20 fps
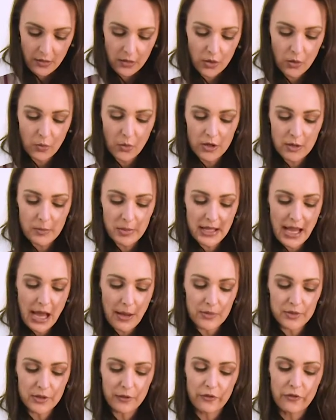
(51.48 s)
you want to be
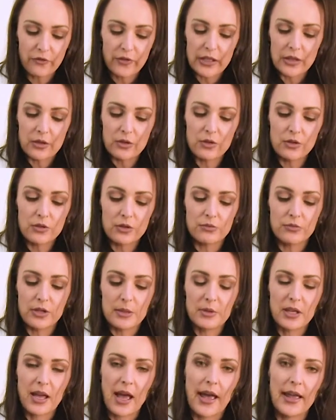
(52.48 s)
able to feel the
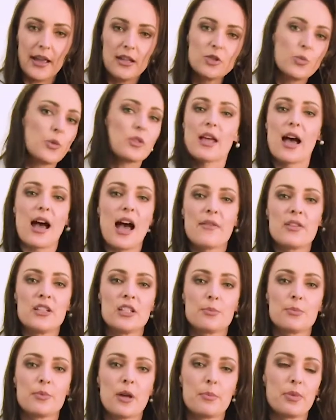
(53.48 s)
rib cage without having
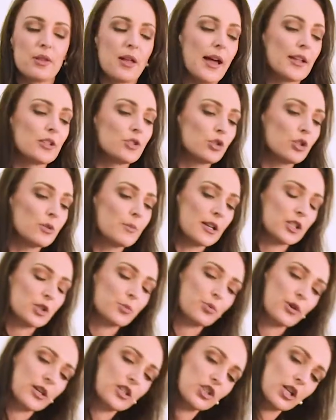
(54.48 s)
to apply too
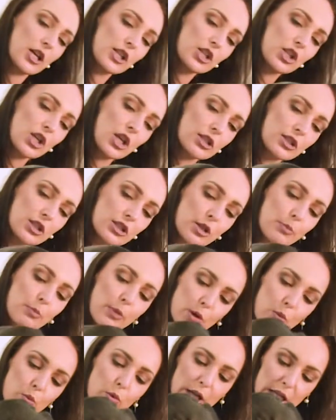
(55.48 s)
much pressure. Yes, it's a
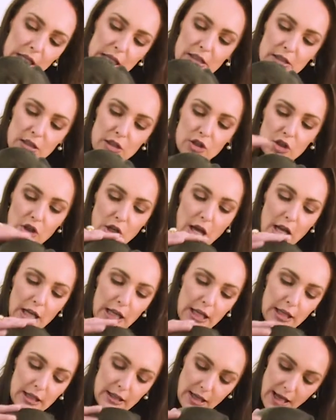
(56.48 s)
bit weird, isn't it,
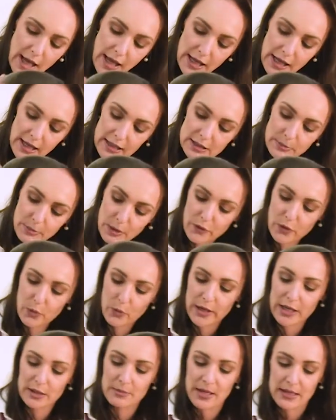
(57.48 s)
Charlie? Hey, it's a bit of a
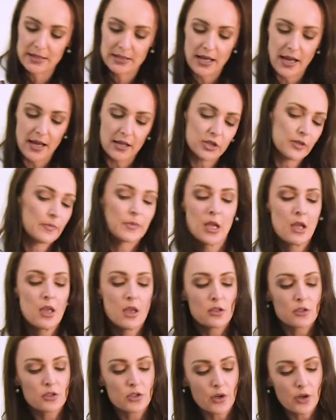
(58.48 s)
weird massage.
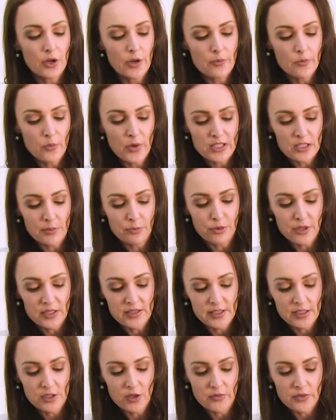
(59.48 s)
So when you're
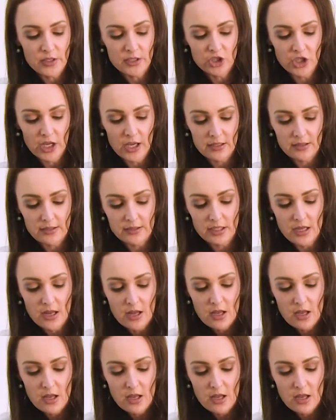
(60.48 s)
pressing on the chest,